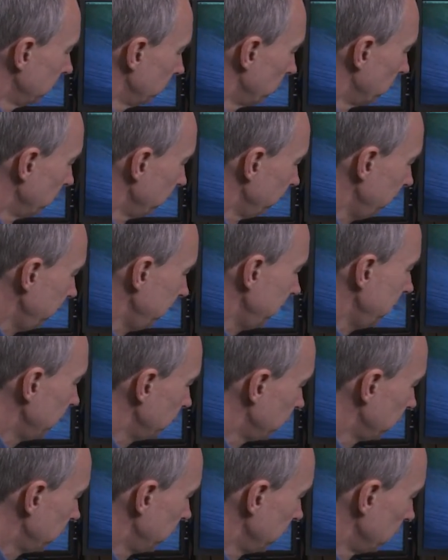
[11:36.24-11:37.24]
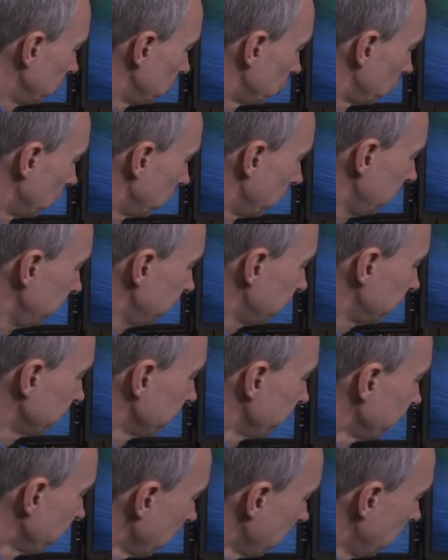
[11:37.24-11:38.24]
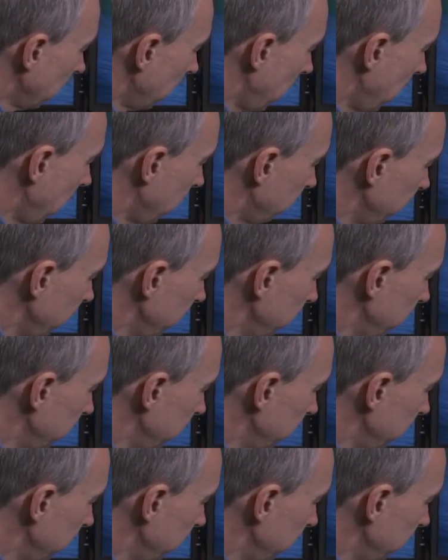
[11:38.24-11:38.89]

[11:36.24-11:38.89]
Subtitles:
one of the internal drives, I have the